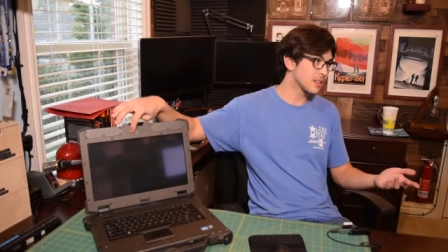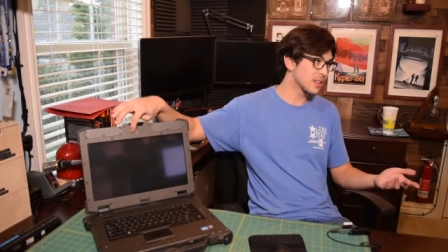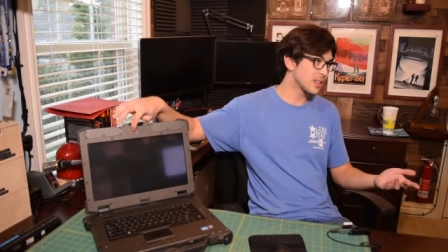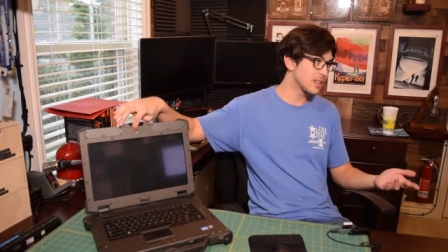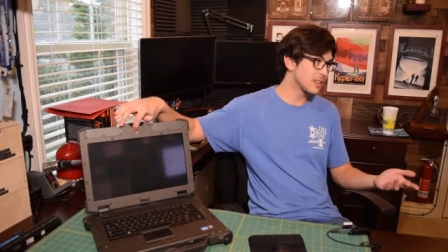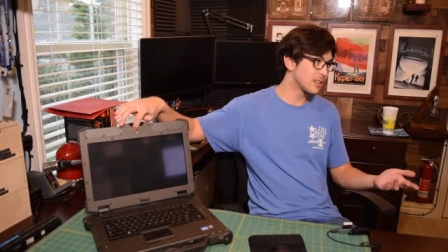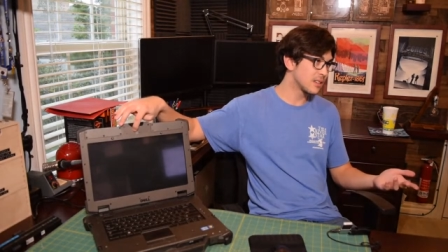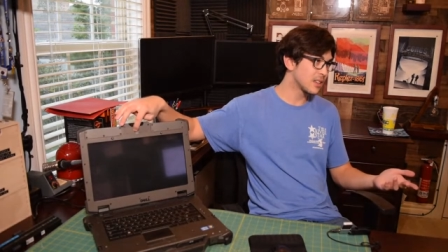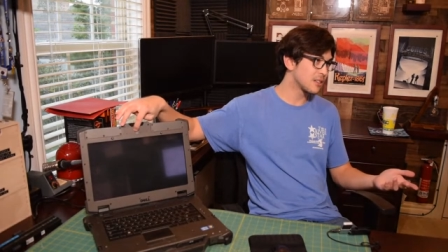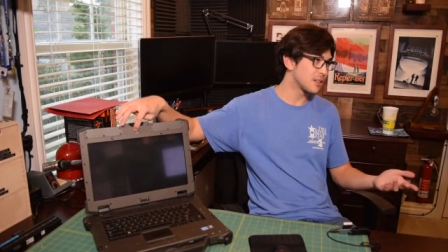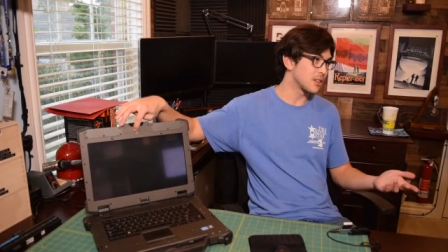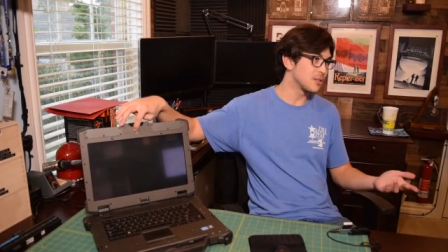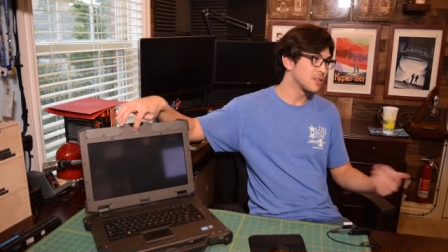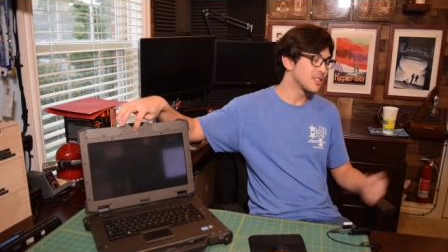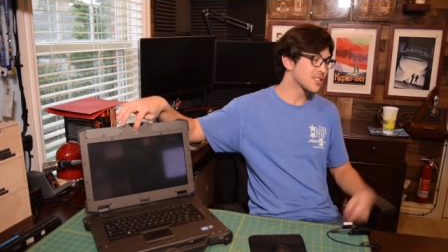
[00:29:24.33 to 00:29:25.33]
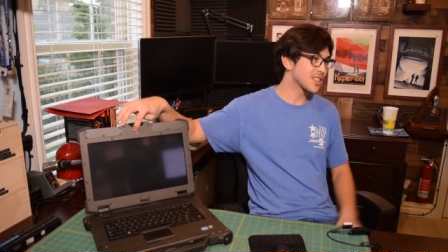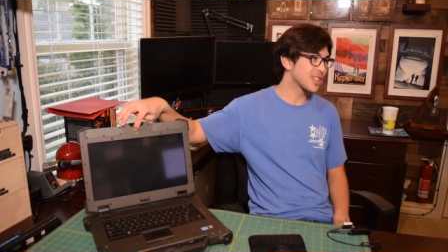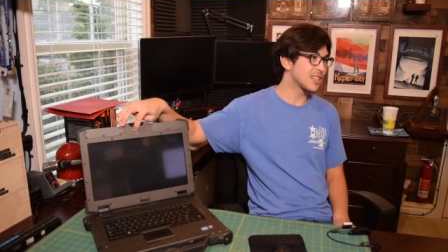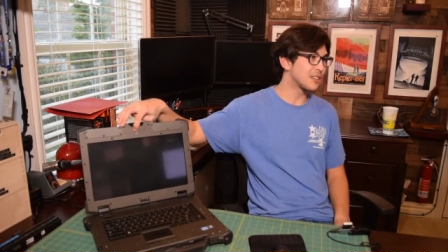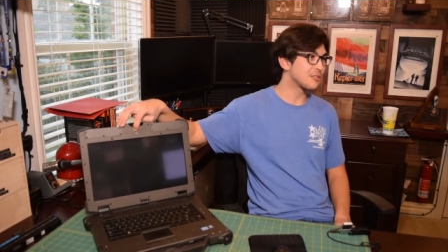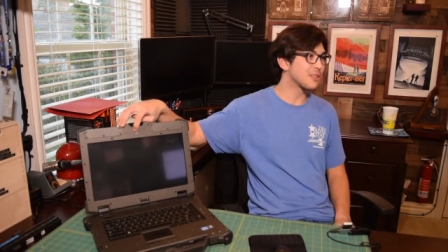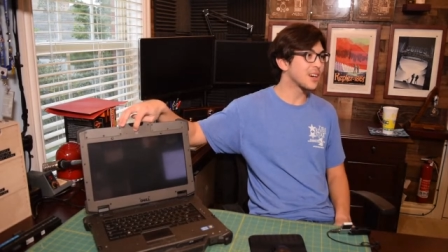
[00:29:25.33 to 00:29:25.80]
can't, there we go. There's a
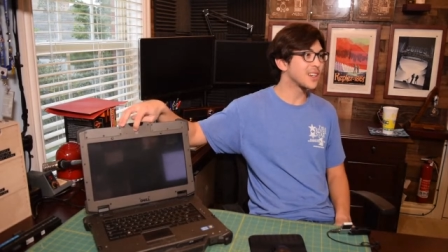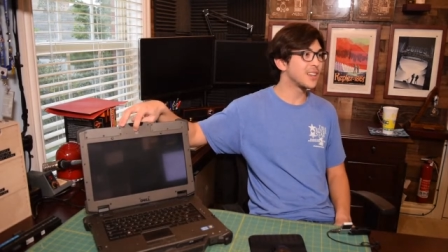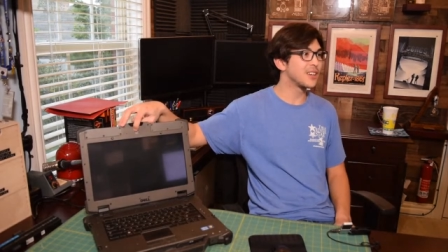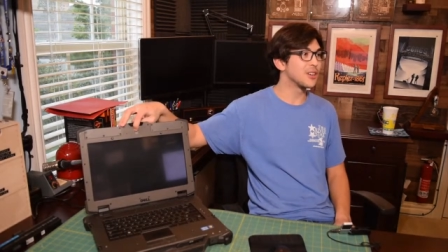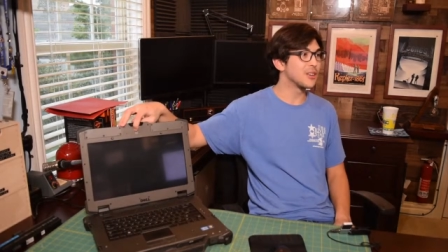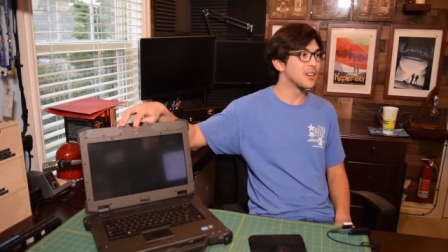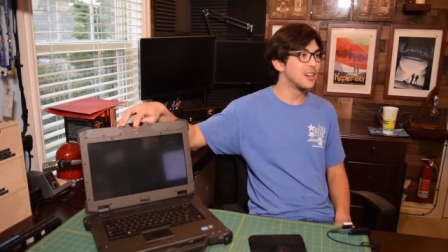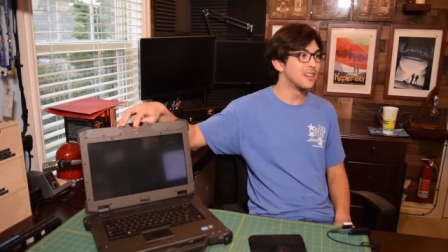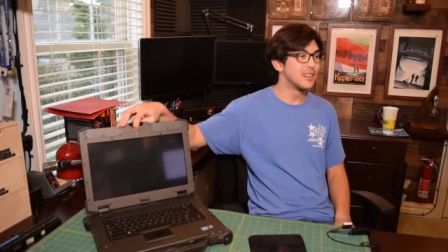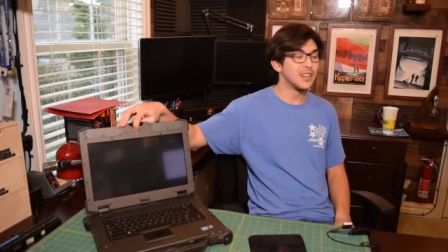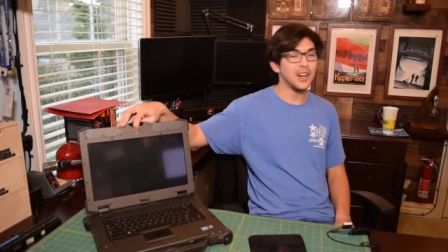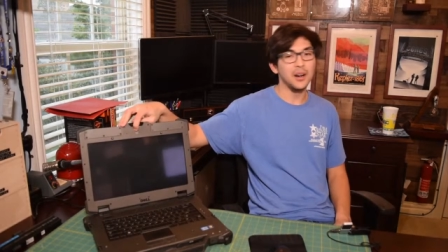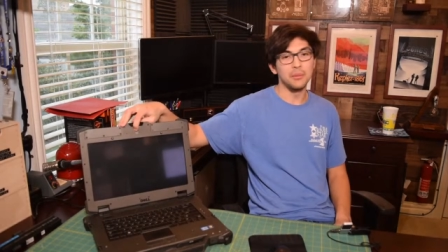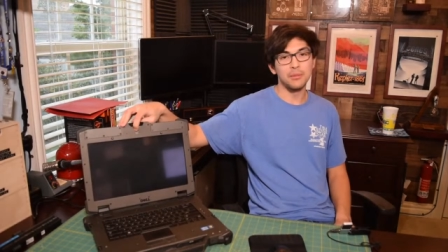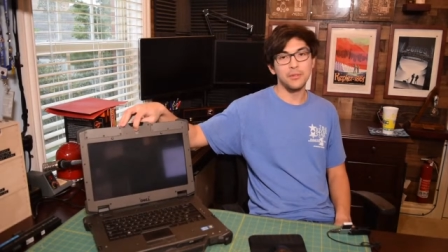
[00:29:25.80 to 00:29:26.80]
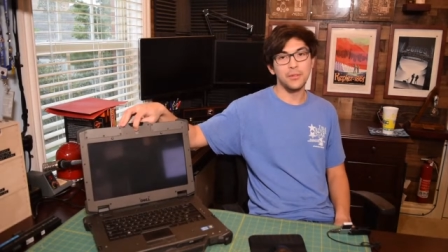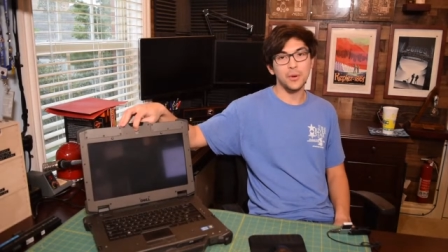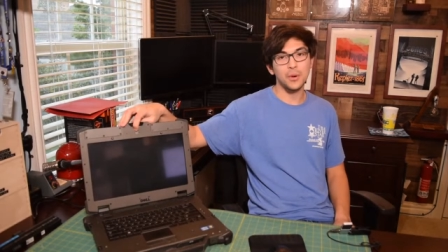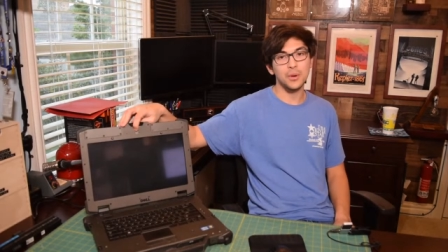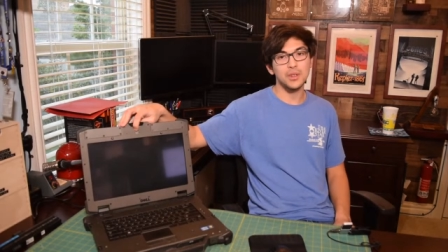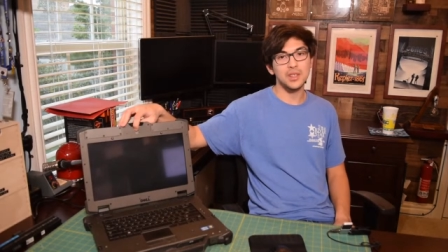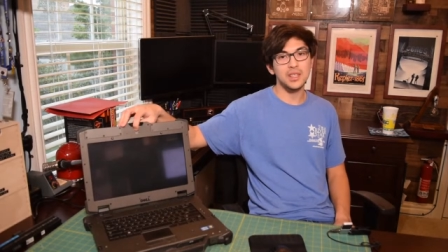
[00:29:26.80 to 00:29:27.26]
cutout right here um,
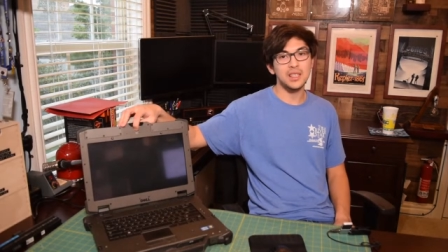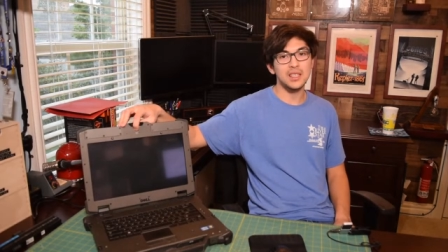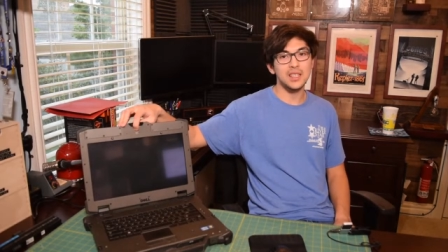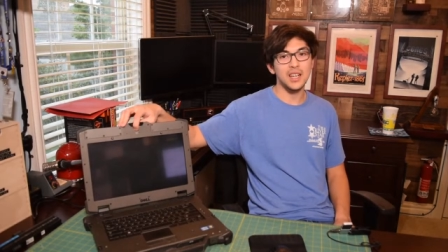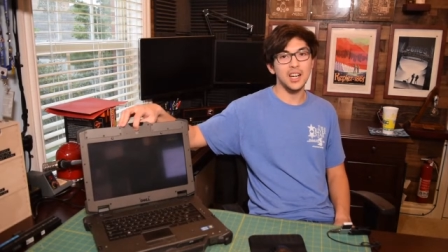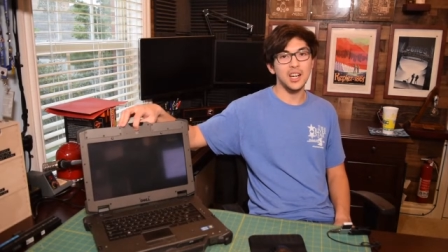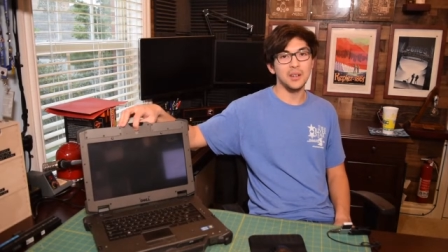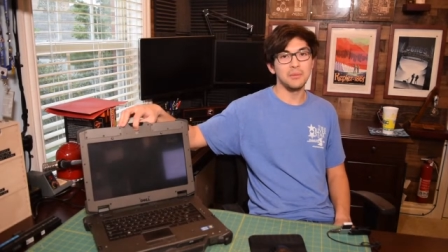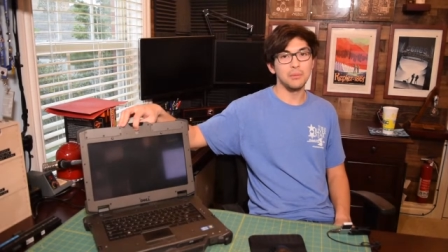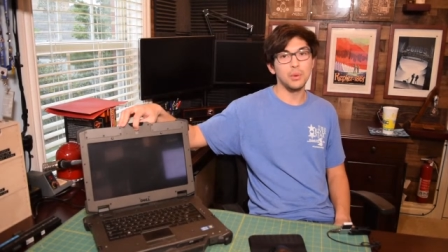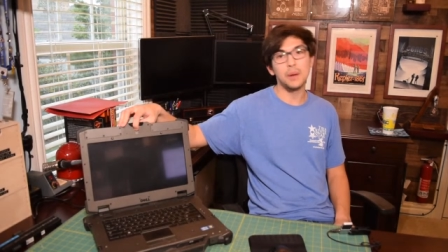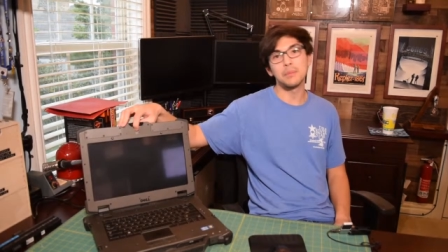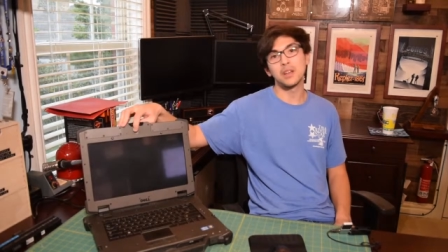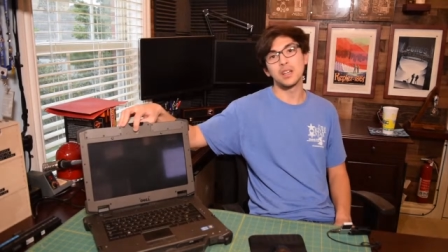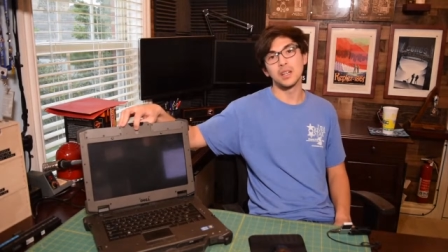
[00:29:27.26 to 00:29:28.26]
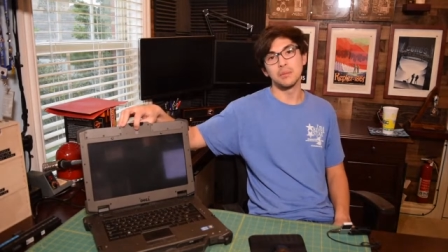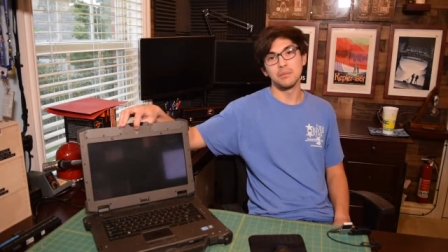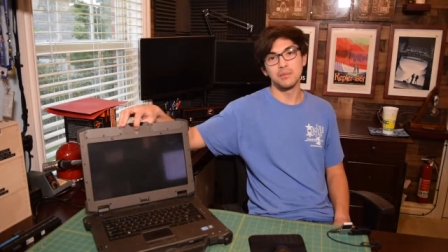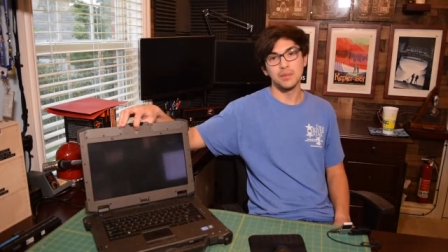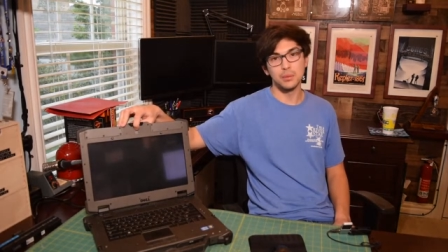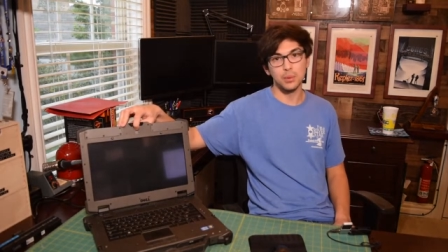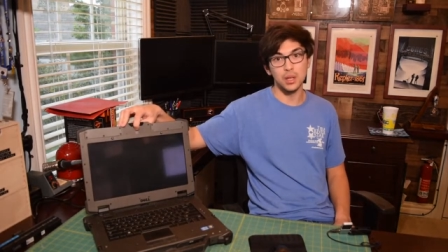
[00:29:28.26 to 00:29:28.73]
for the uh, webcam,
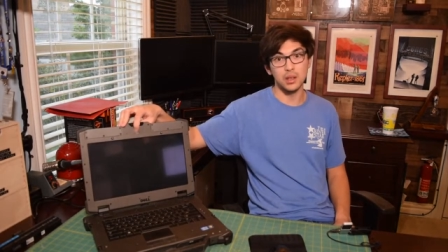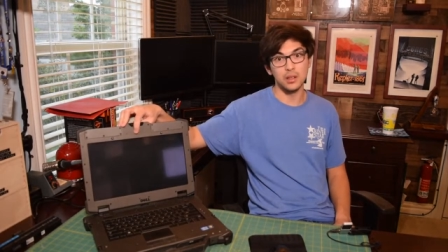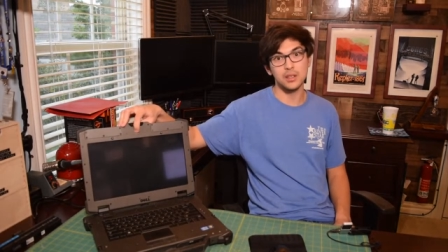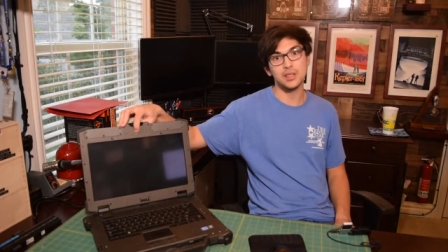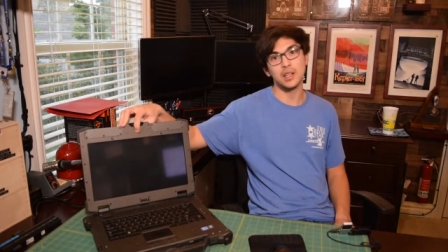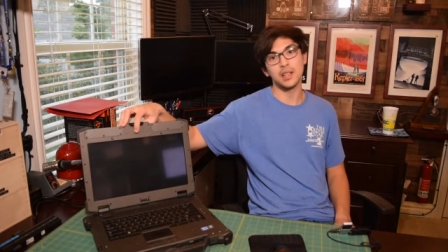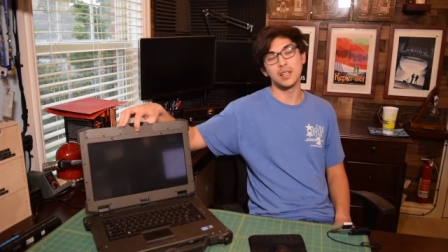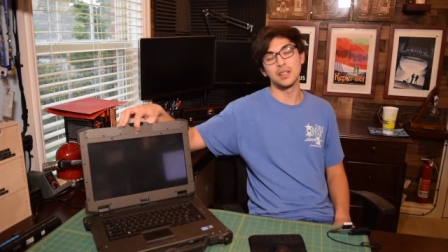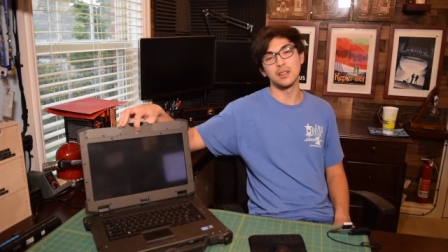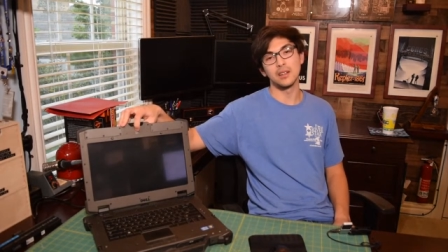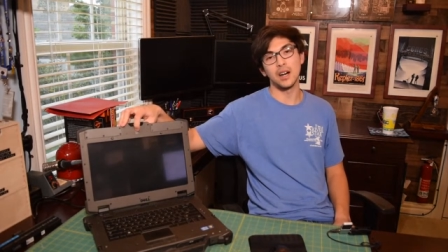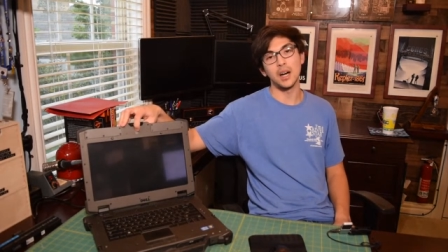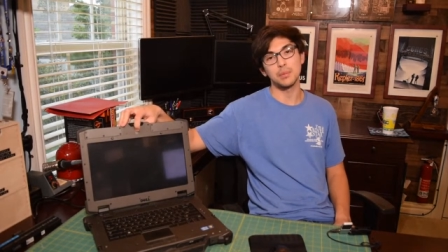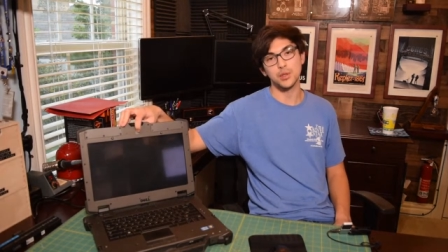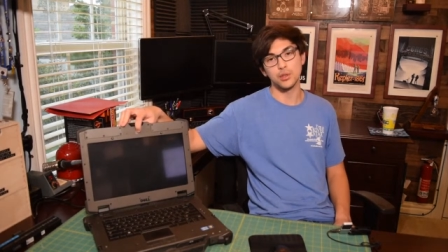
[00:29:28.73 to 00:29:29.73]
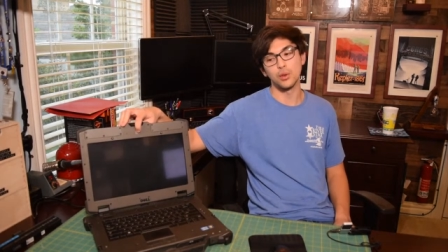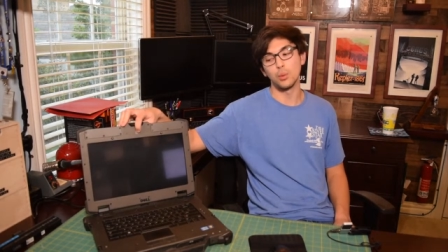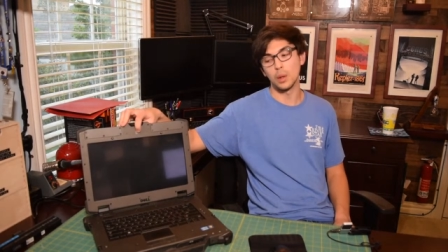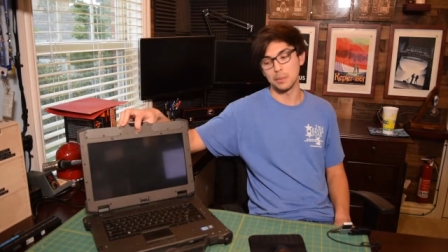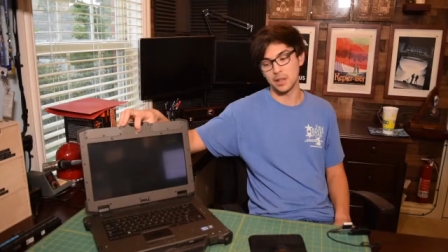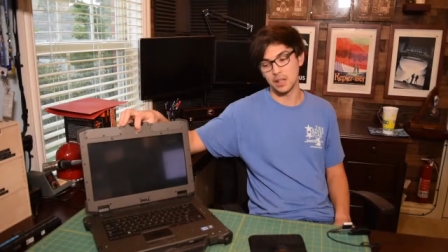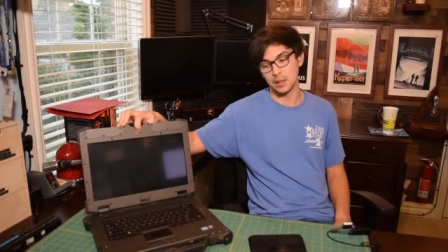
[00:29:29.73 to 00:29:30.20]
what looks like an optional
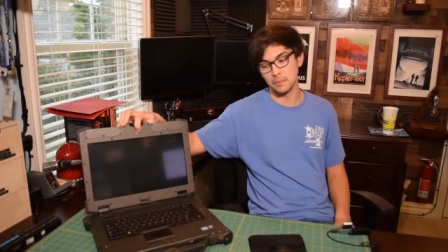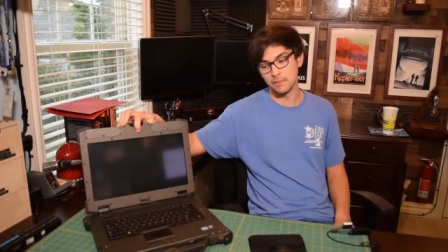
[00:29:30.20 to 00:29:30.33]
webcam.